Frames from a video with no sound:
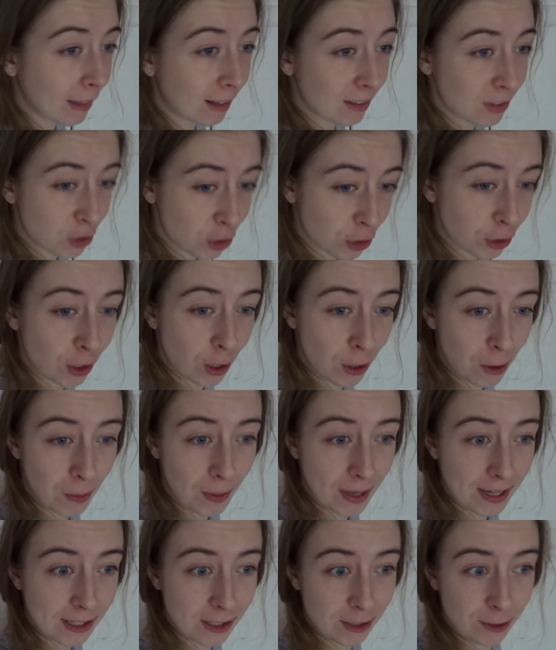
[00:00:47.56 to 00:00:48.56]
Should go
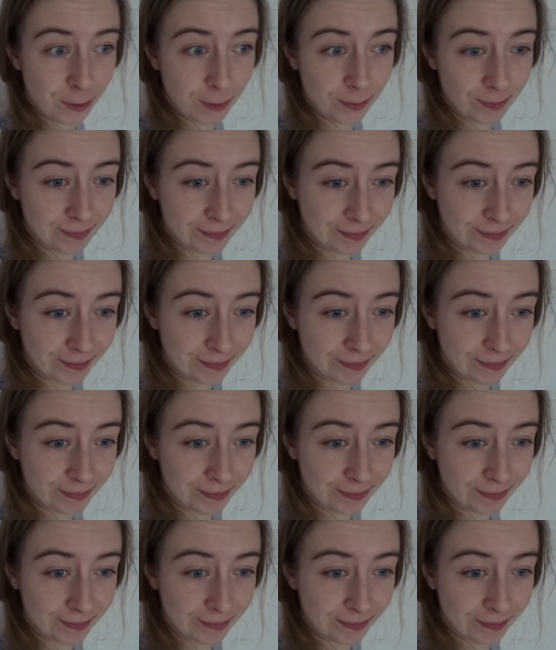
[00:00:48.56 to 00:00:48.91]
away soon.